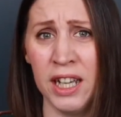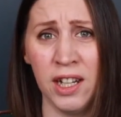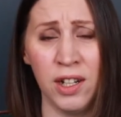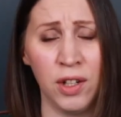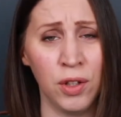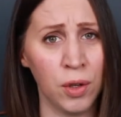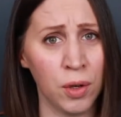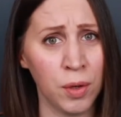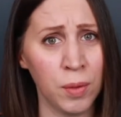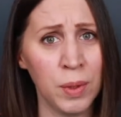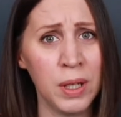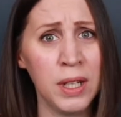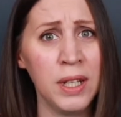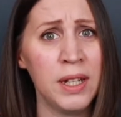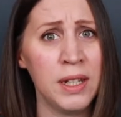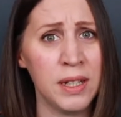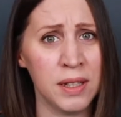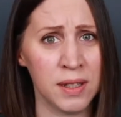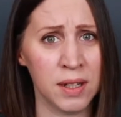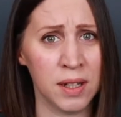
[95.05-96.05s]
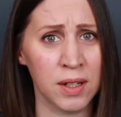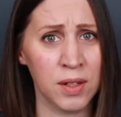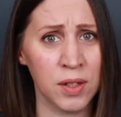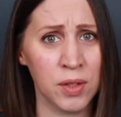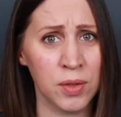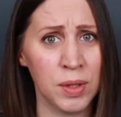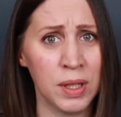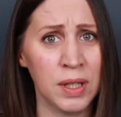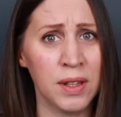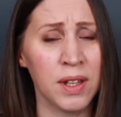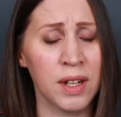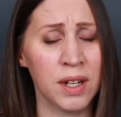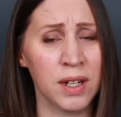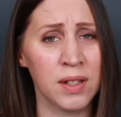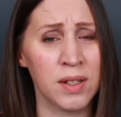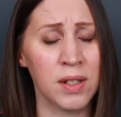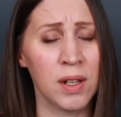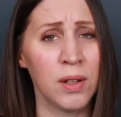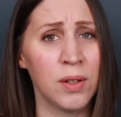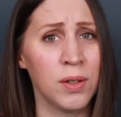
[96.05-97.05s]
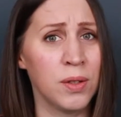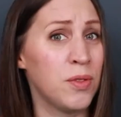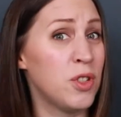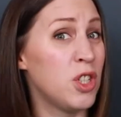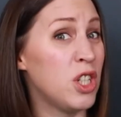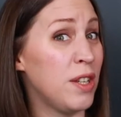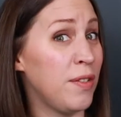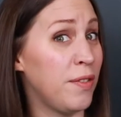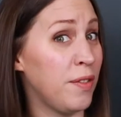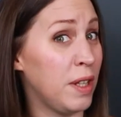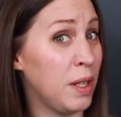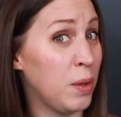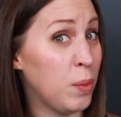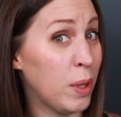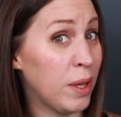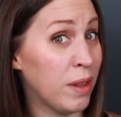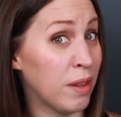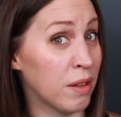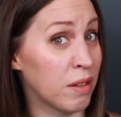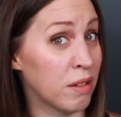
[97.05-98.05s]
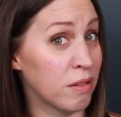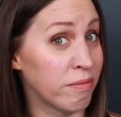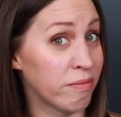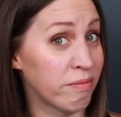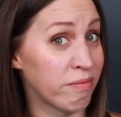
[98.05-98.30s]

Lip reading: Norway is a country that has a lot of shifty weather.